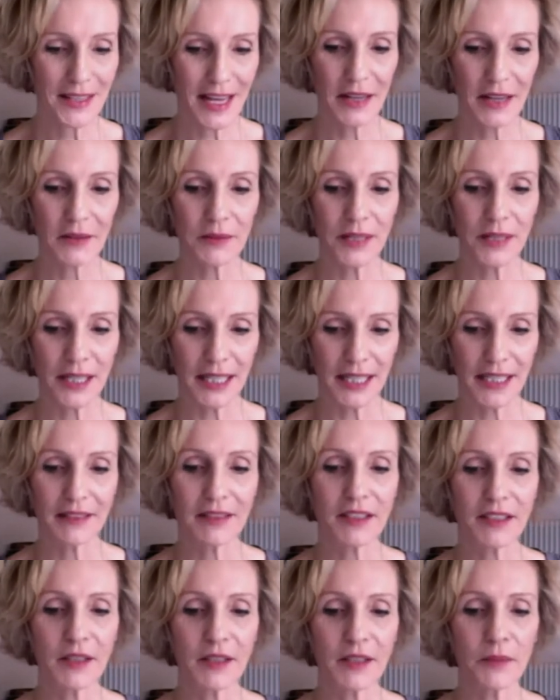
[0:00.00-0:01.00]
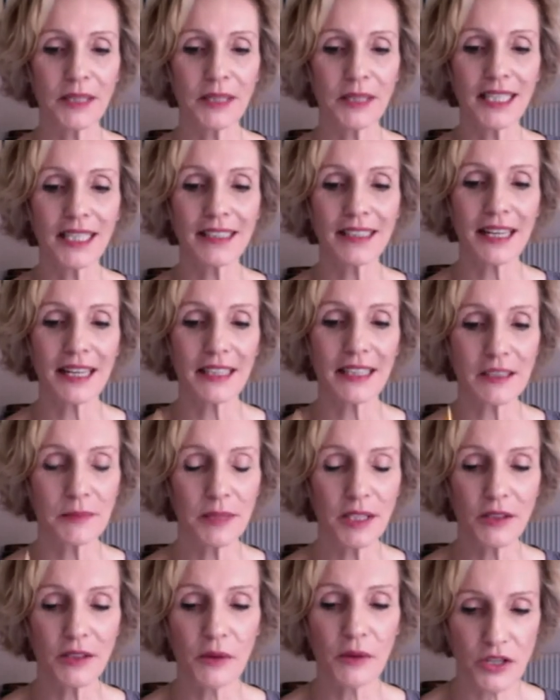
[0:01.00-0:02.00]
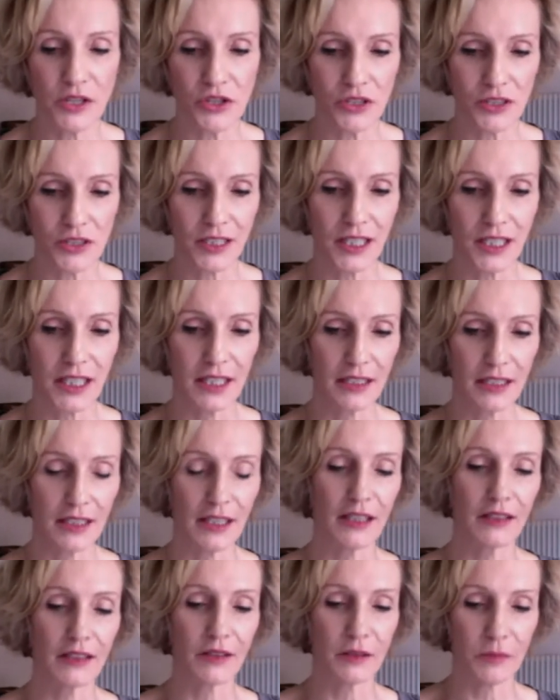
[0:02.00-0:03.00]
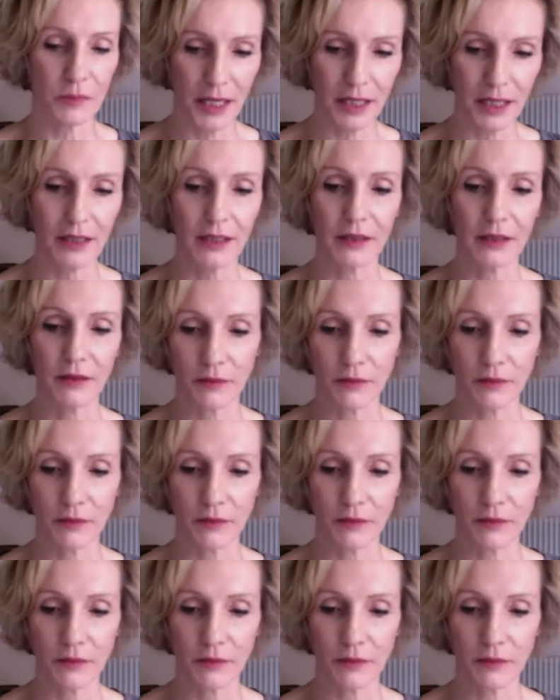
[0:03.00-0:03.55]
Yeah, so right. So please ask me the question again and I'll go back